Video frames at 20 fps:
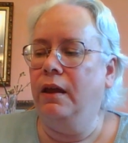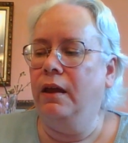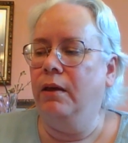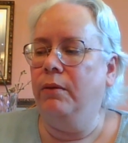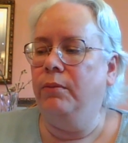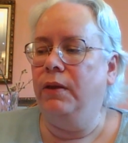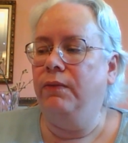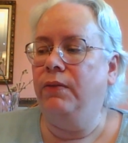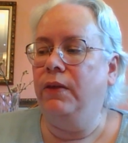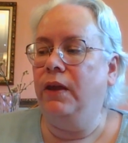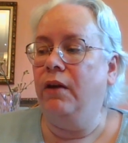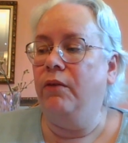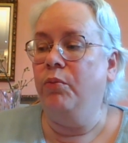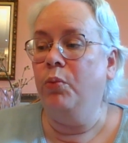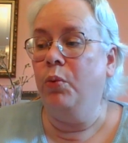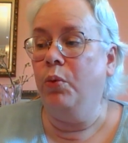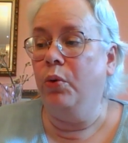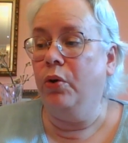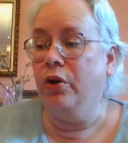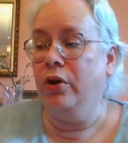If they have
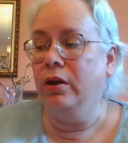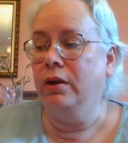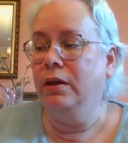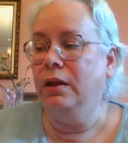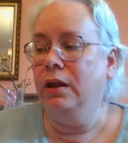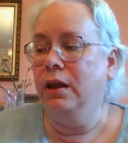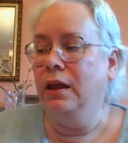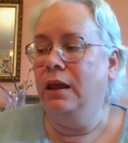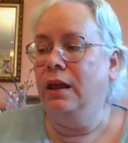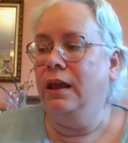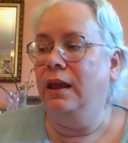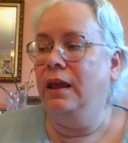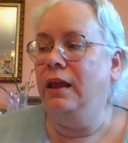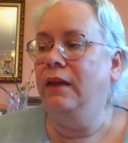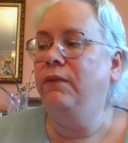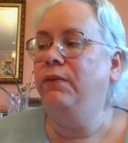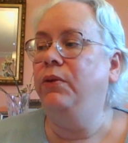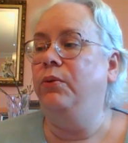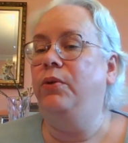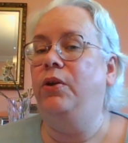more,
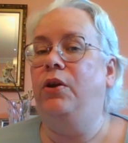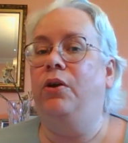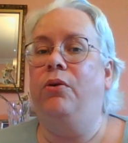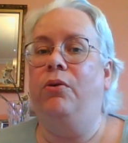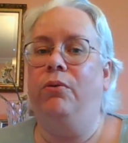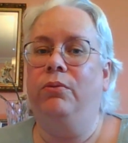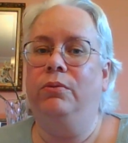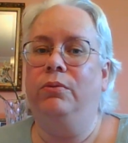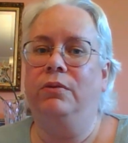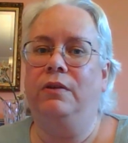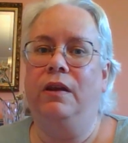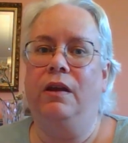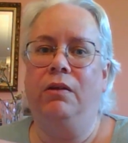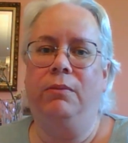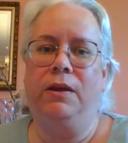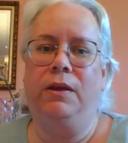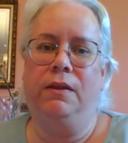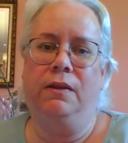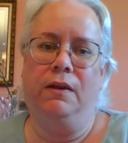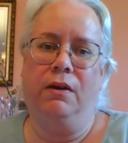if you know, tell
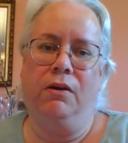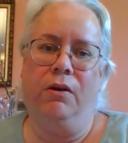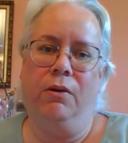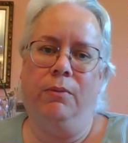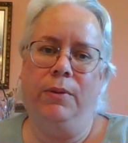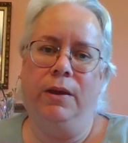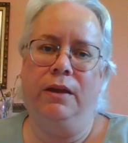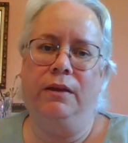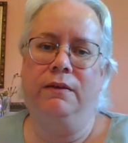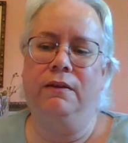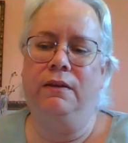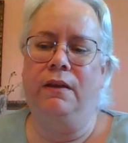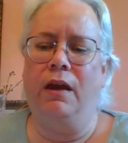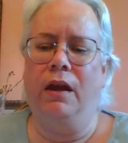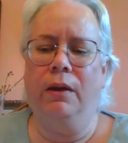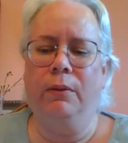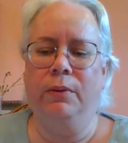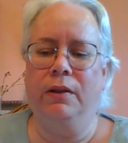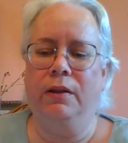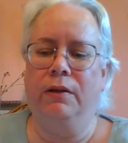me in the comments.
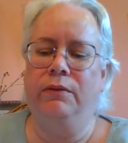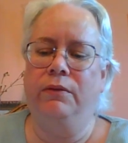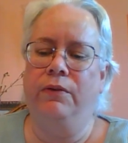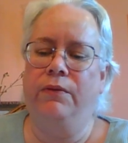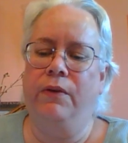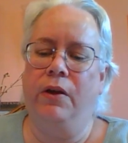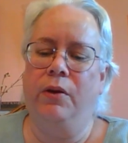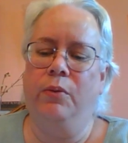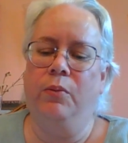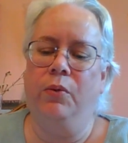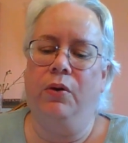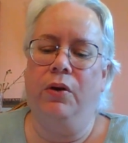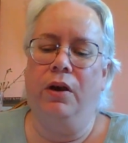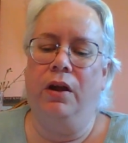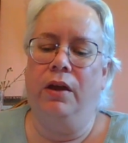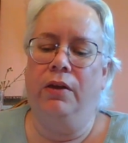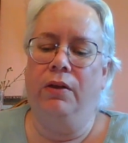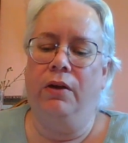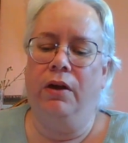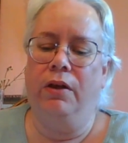I would love to find more.
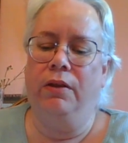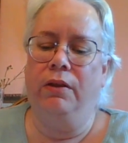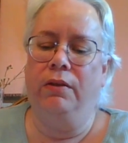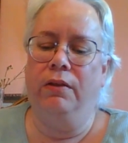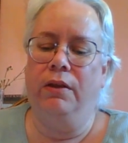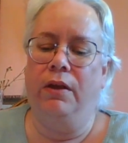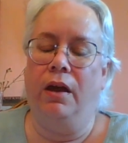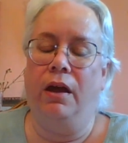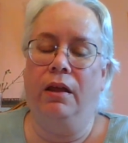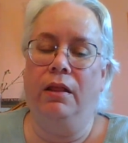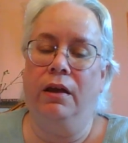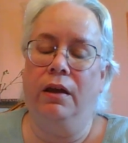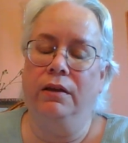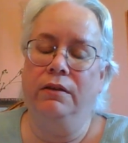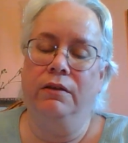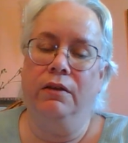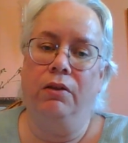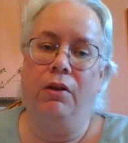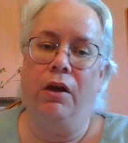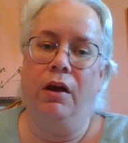I thought that I
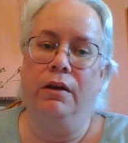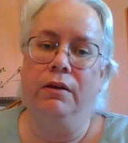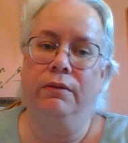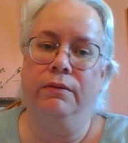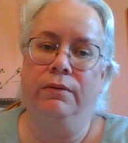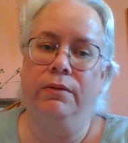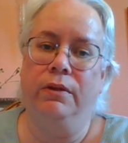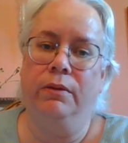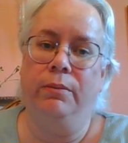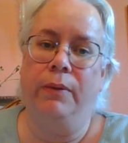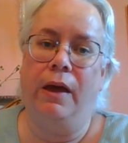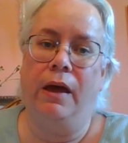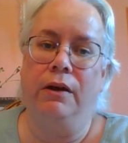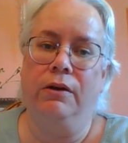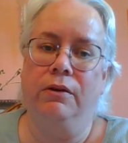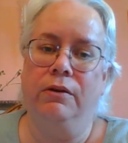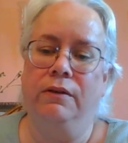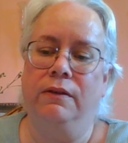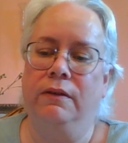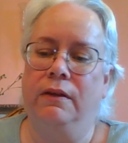liked a lot of the
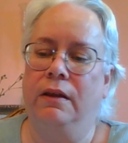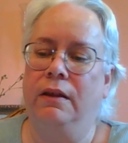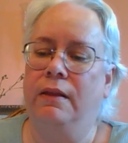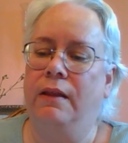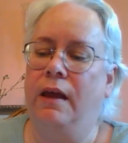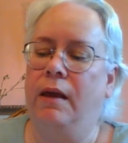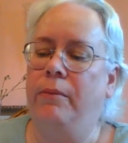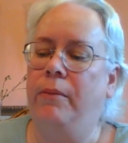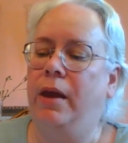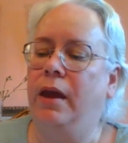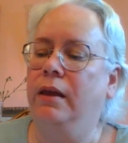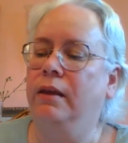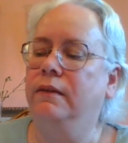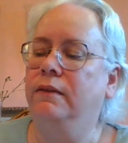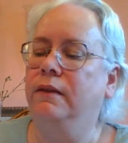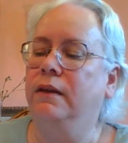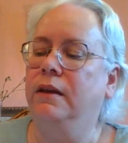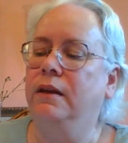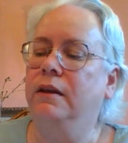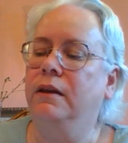patterns in that
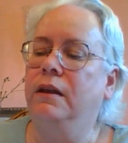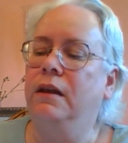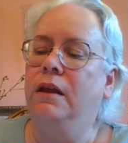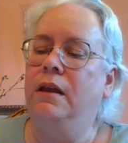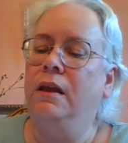magazine.